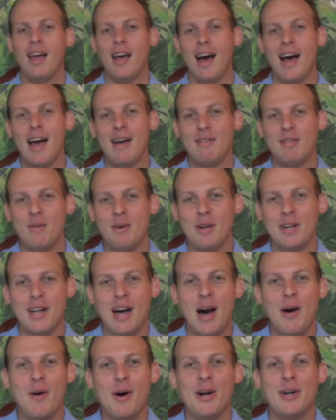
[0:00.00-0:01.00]
Hi everyone,
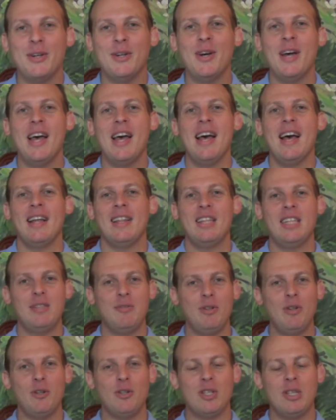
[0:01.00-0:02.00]
how are you? This
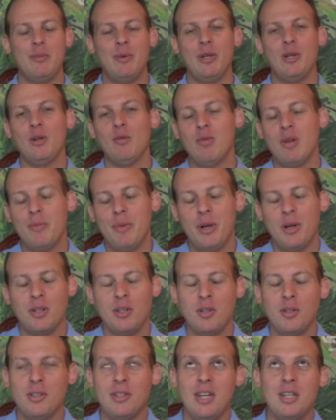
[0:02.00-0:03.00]
video is going to be a good one
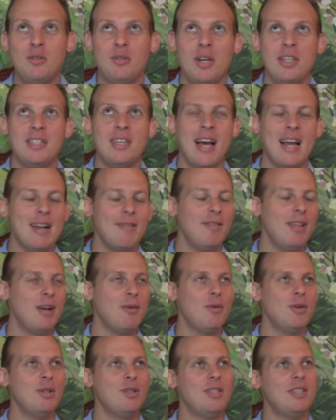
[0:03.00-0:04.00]
because it's going to address kind of
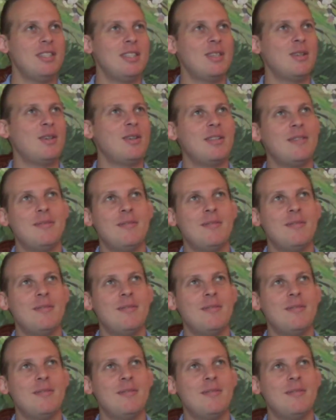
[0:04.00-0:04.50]
like one of these